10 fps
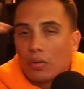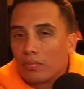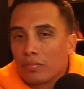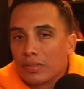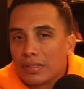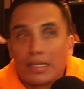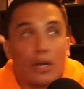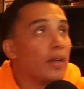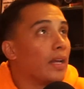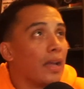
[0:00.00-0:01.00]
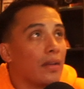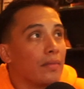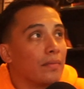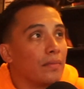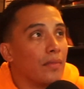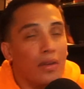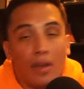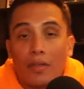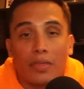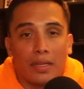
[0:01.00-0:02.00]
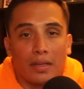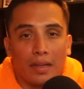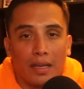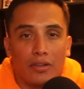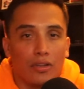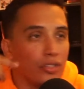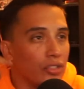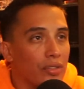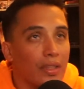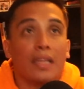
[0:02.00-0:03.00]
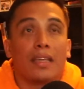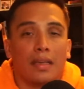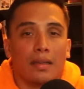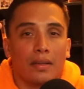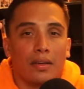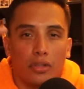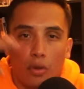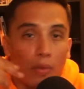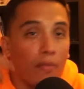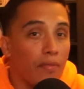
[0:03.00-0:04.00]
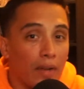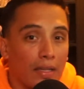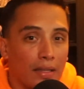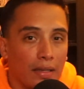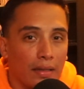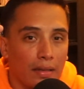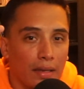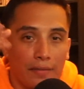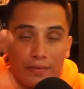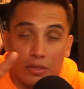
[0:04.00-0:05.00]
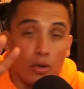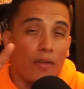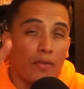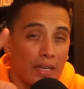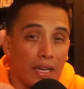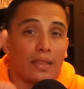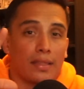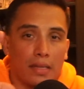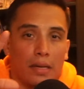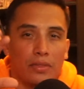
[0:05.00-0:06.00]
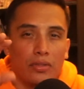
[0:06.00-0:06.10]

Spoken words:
staring at nothing and you're just thinking. You're reflecting. If you ever get the time to do